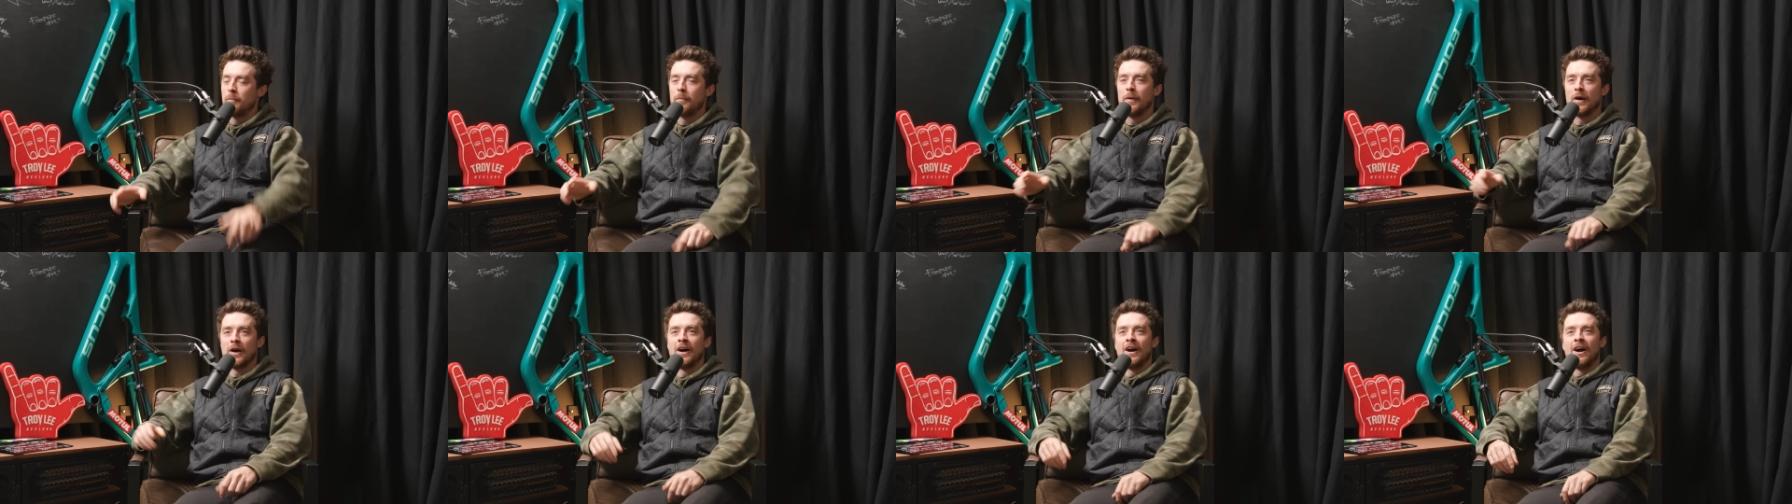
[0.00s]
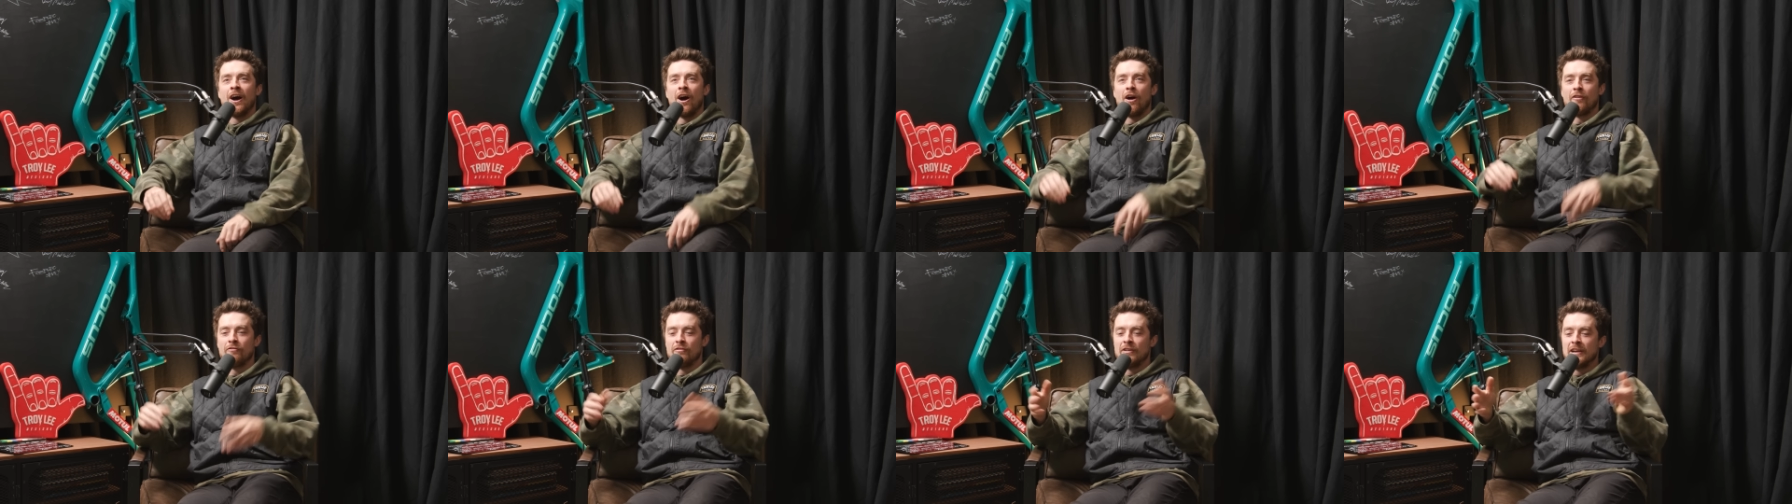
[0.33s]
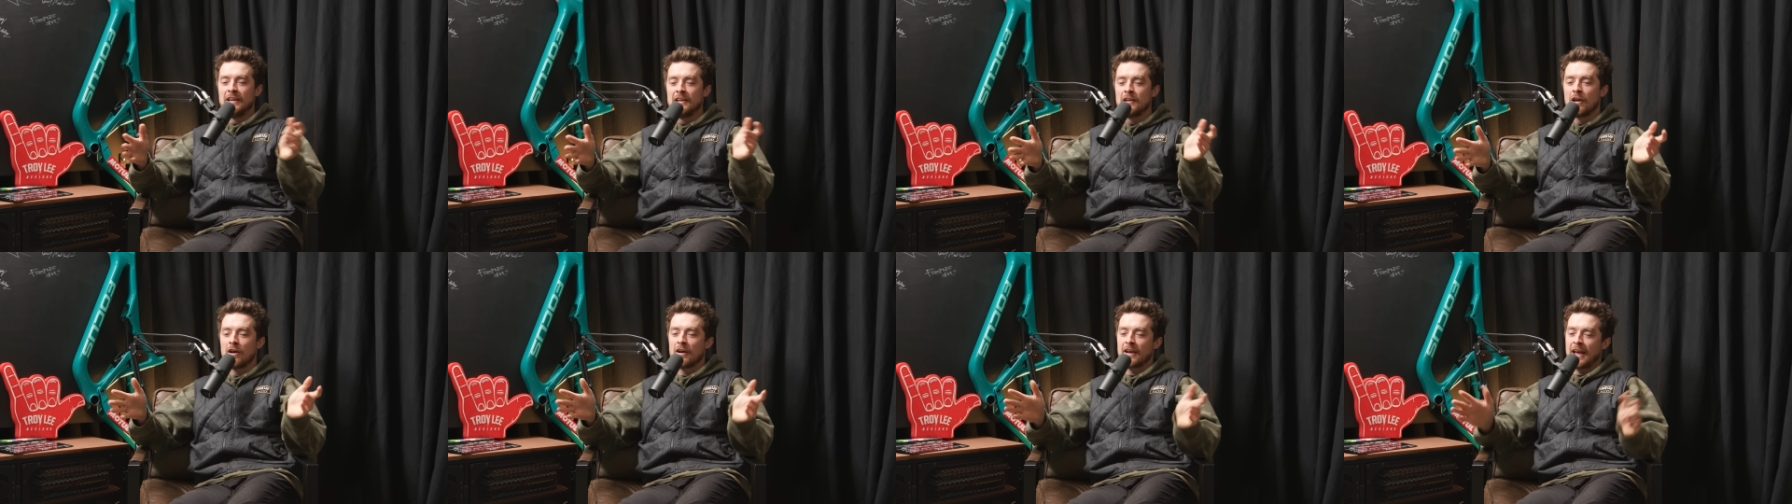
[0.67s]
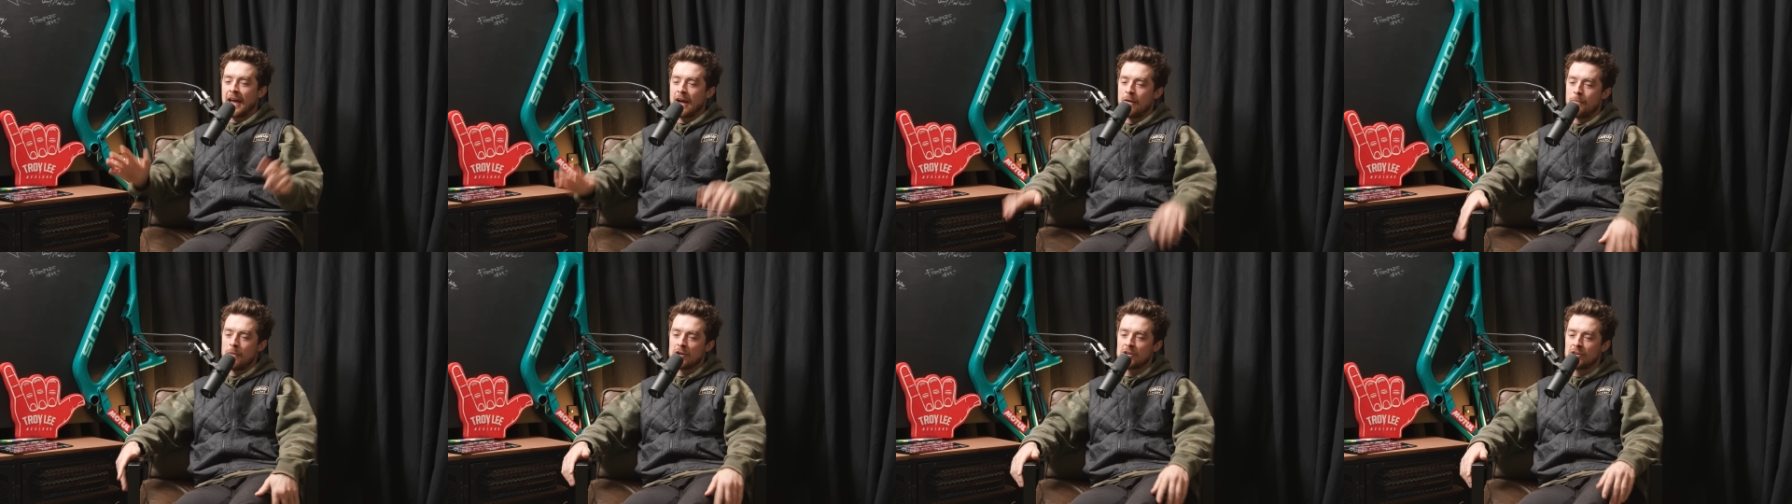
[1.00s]
But I really like
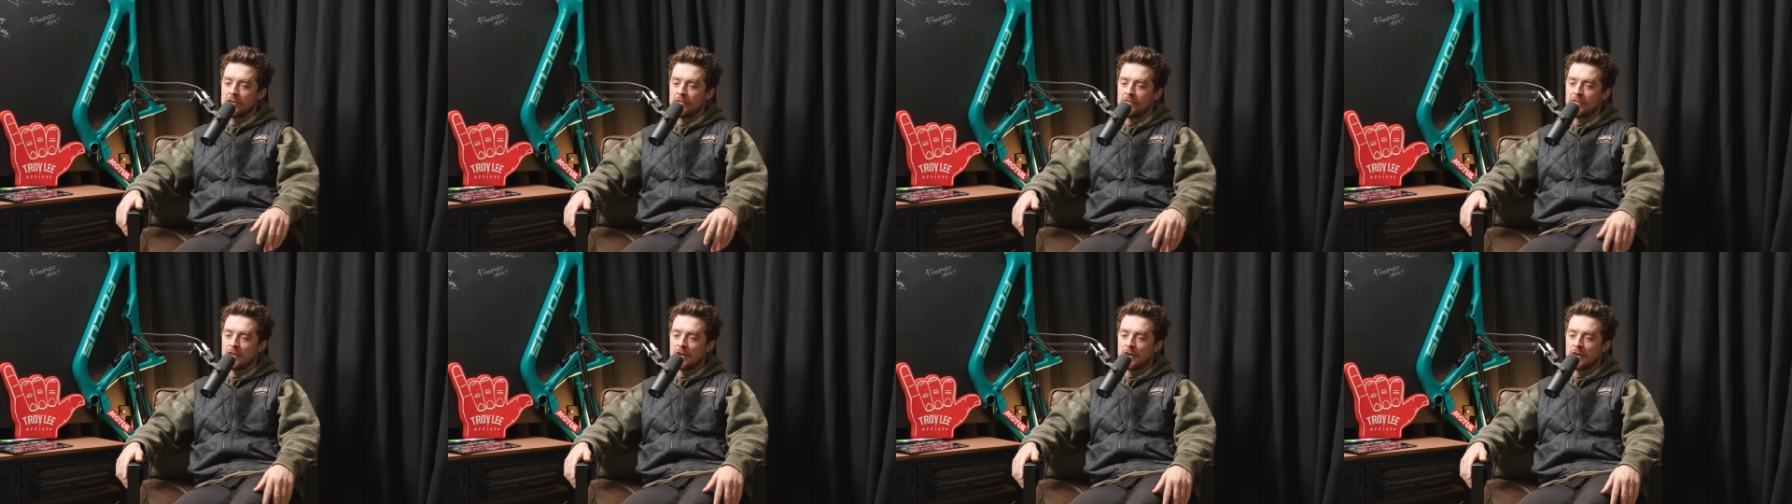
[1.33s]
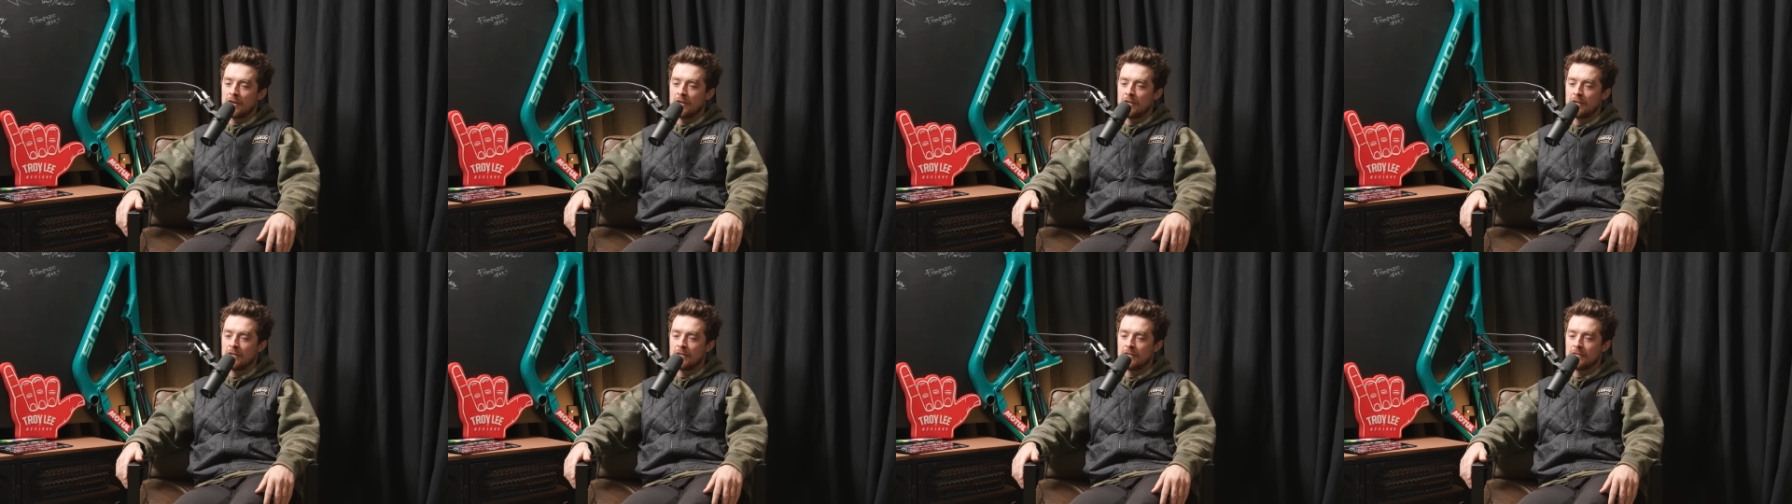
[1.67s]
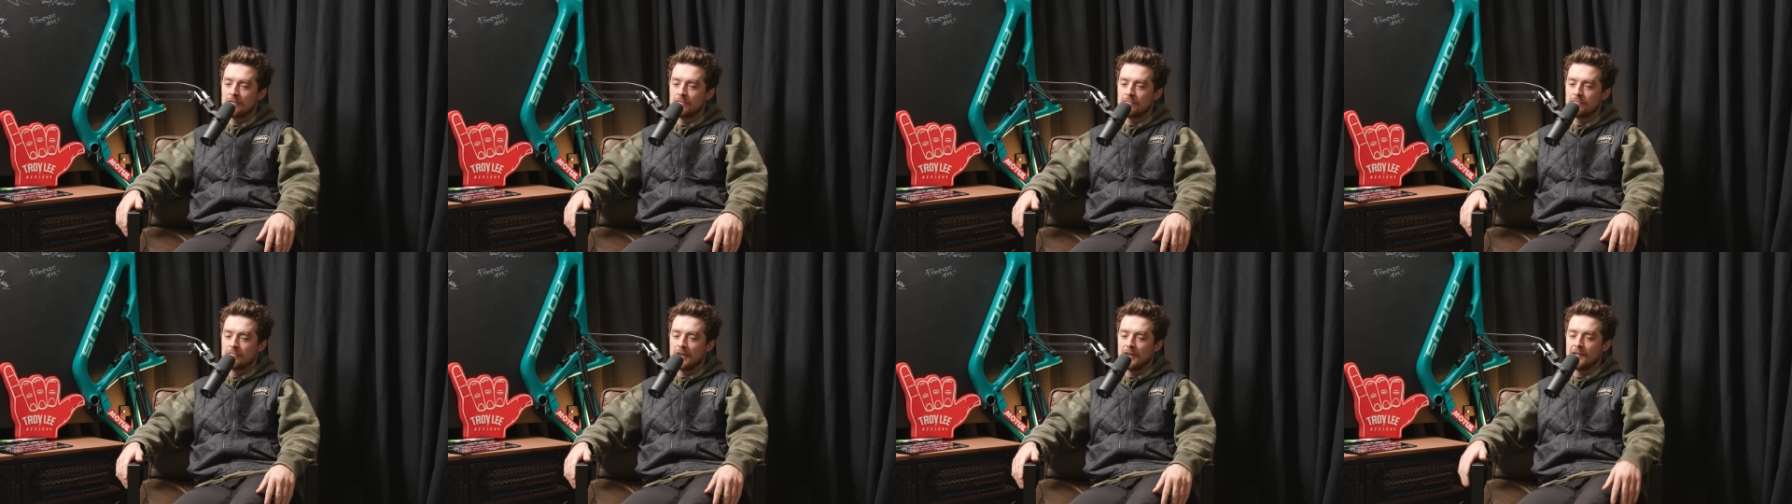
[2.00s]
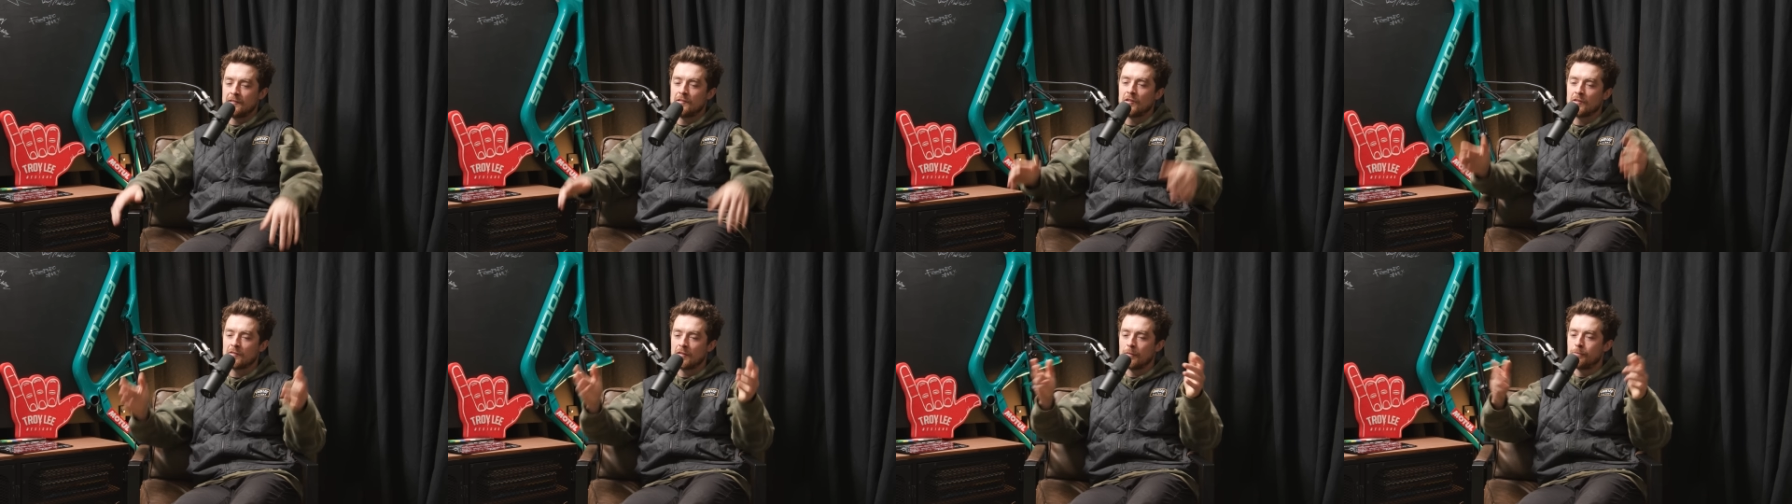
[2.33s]
how much of
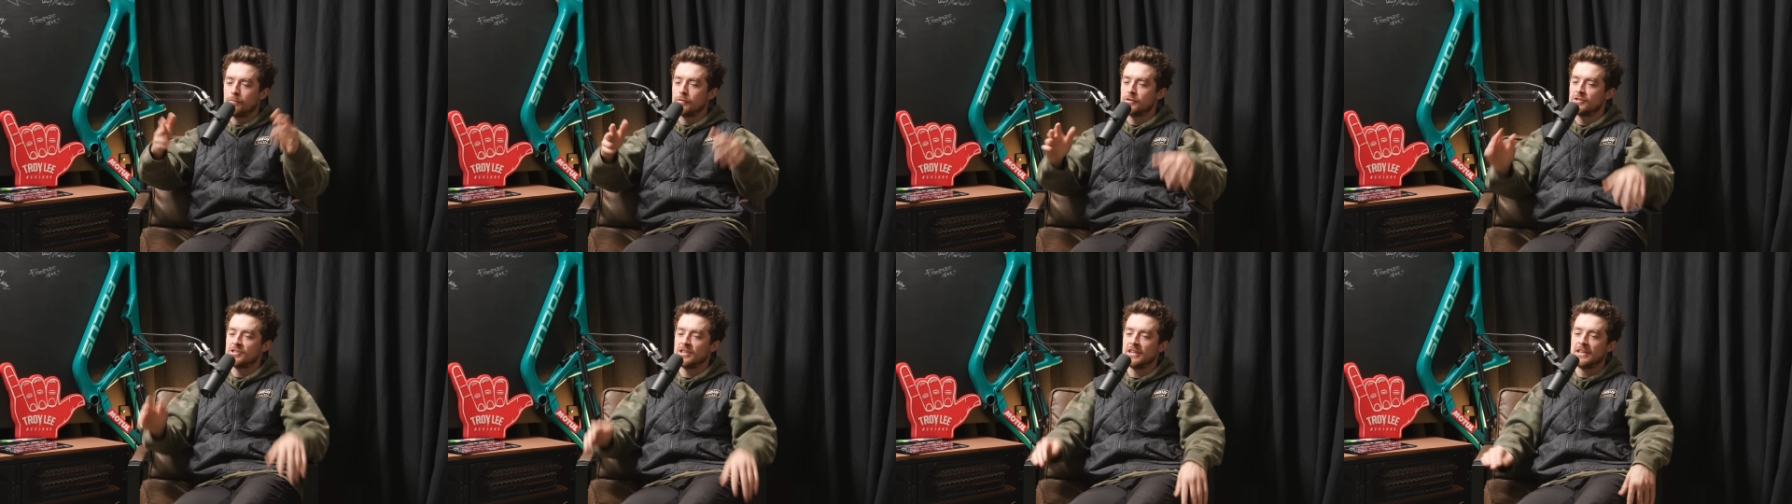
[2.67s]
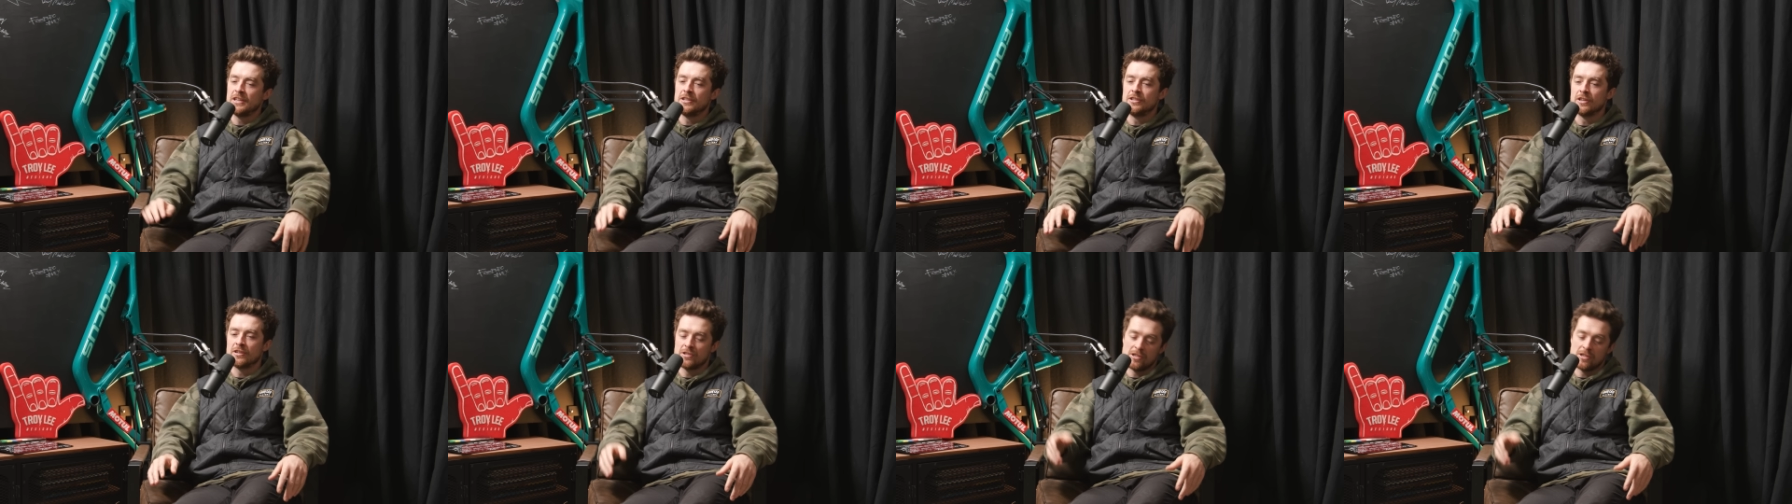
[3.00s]
it's just a procedure.